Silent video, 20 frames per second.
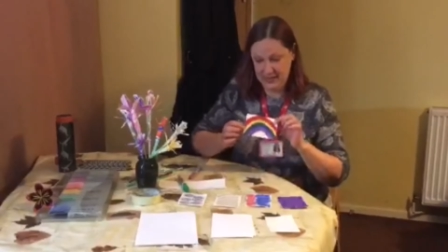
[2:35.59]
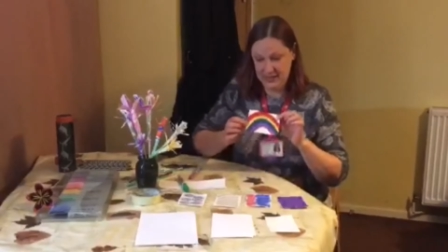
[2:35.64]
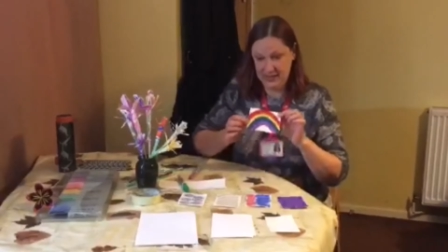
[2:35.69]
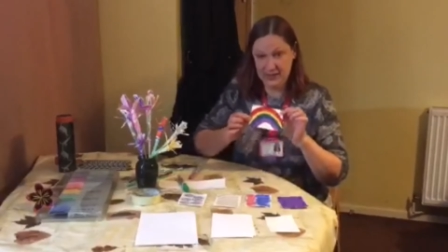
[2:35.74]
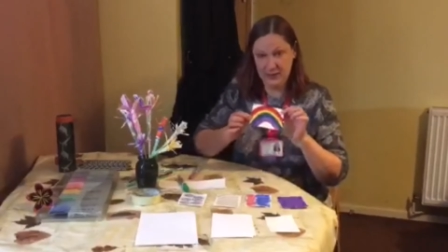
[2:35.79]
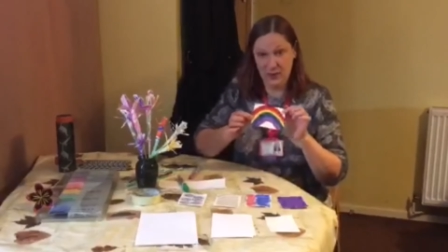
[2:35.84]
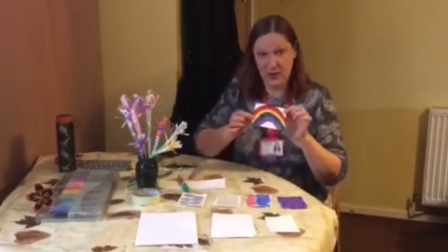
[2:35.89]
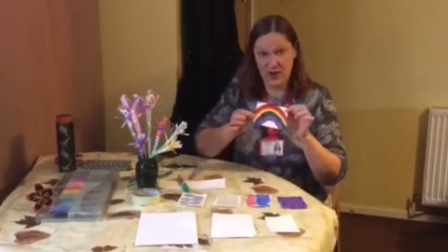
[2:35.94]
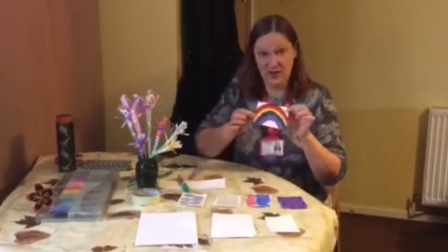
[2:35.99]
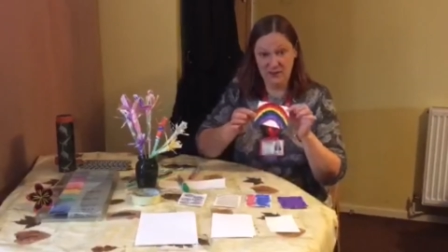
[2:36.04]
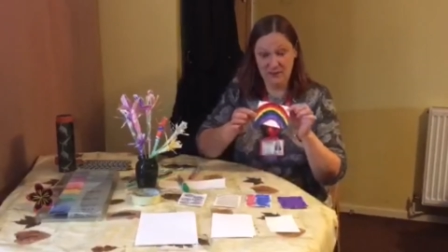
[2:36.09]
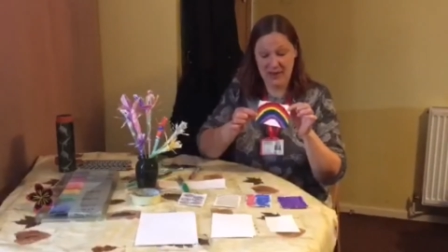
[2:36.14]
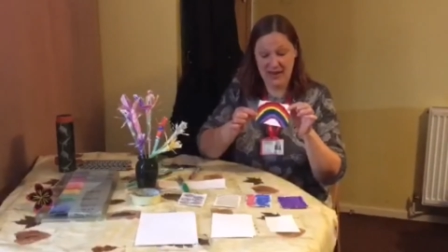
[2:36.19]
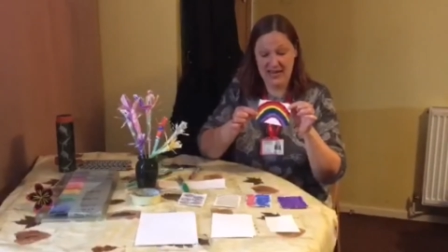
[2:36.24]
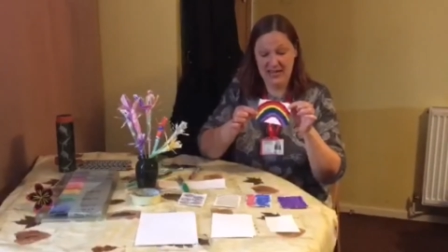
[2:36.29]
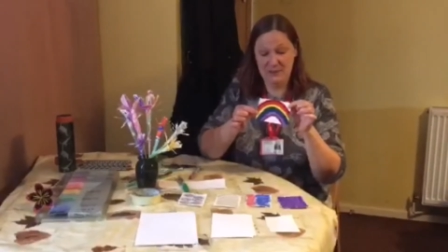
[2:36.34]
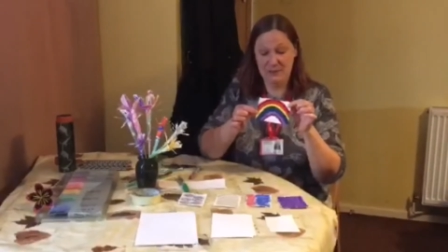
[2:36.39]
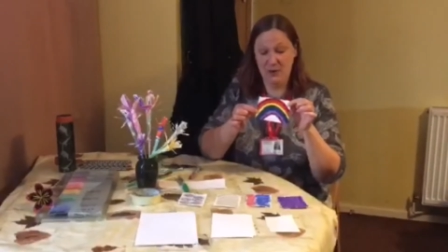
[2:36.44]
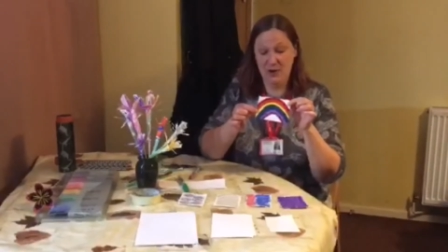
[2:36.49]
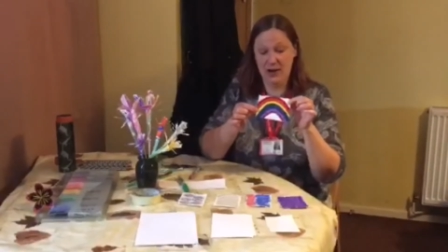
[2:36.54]
So I've
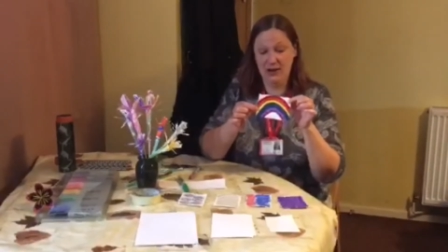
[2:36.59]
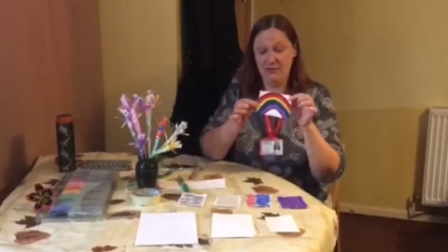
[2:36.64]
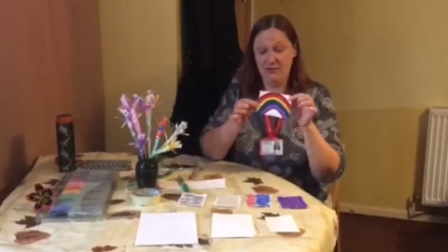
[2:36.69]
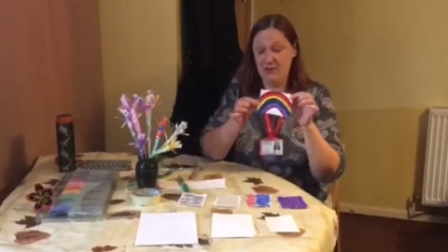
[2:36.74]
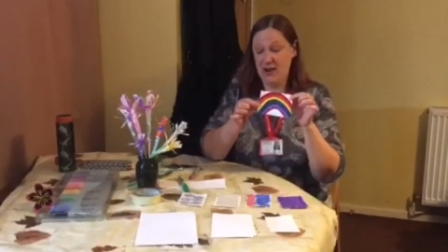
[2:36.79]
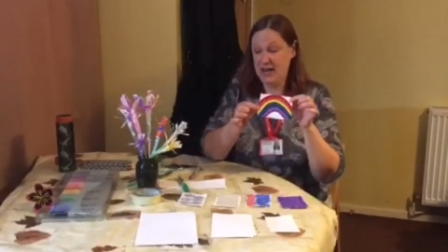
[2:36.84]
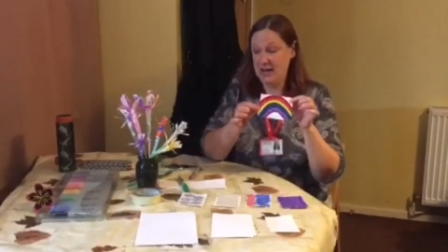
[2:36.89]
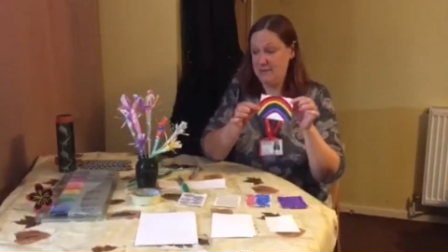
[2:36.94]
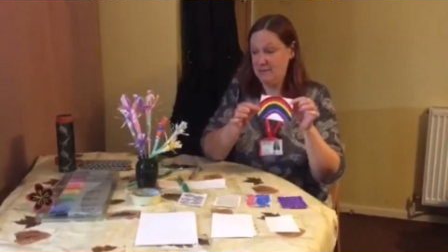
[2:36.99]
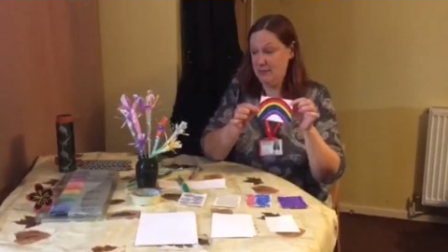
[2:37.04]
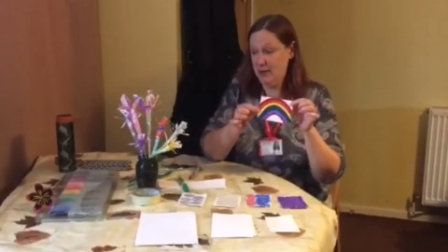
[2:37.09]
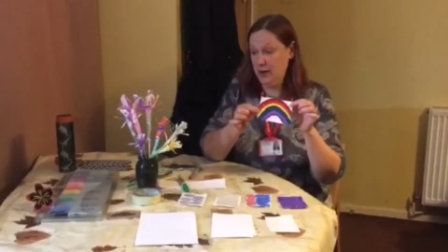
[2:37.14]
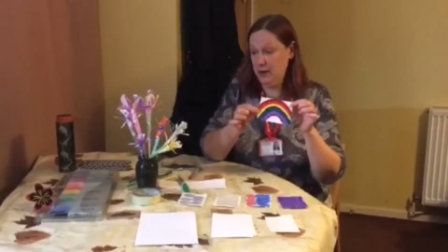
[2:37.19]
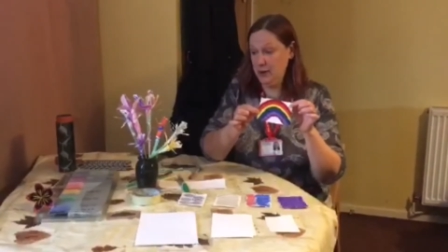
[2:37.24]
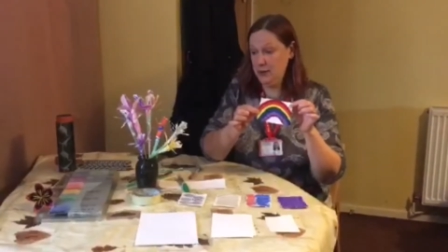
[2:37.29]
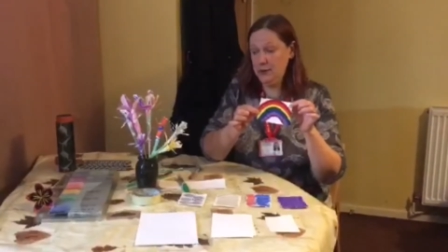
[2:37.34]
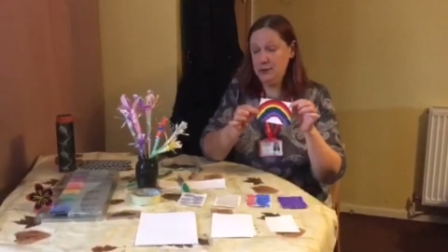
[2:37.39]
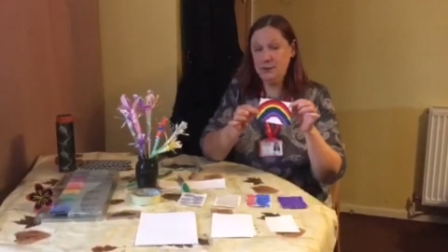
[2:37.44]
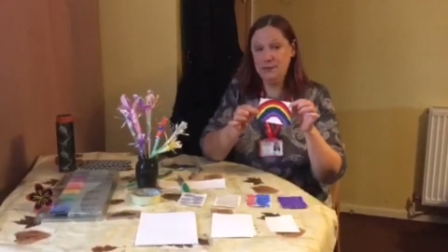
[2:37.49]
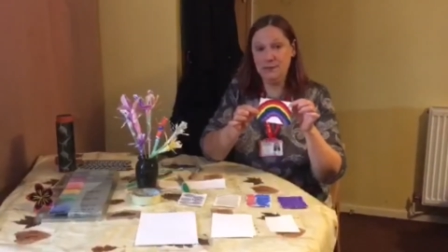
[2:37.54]
made my
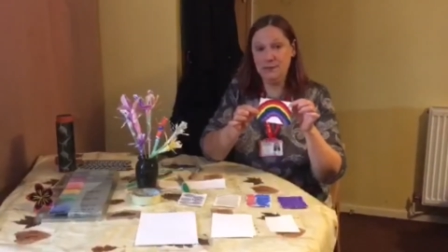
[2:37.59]
rainbow,